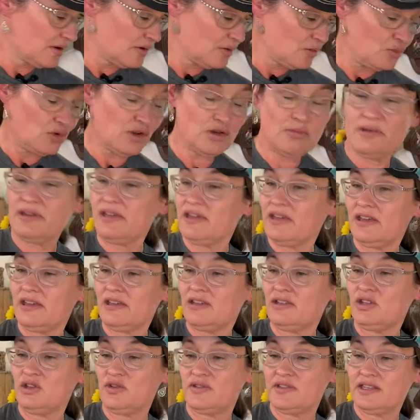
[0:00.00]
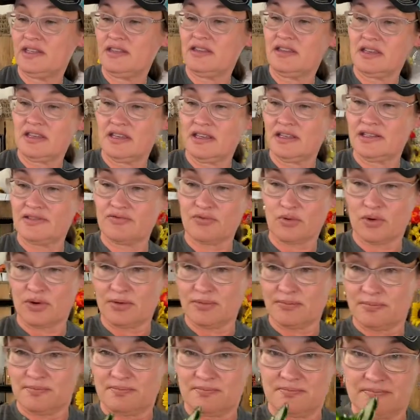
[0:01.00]
We'll be using these for
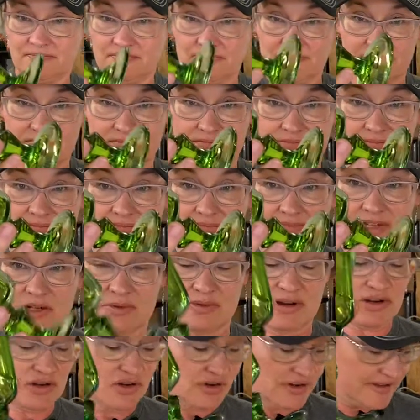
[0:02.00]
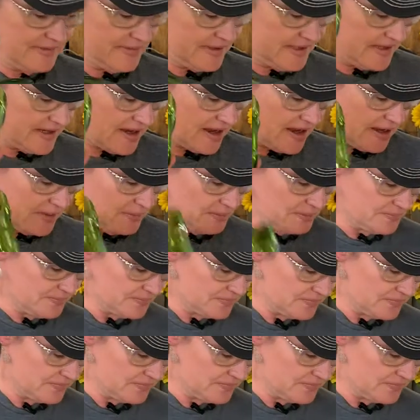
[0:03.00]
around Christmas time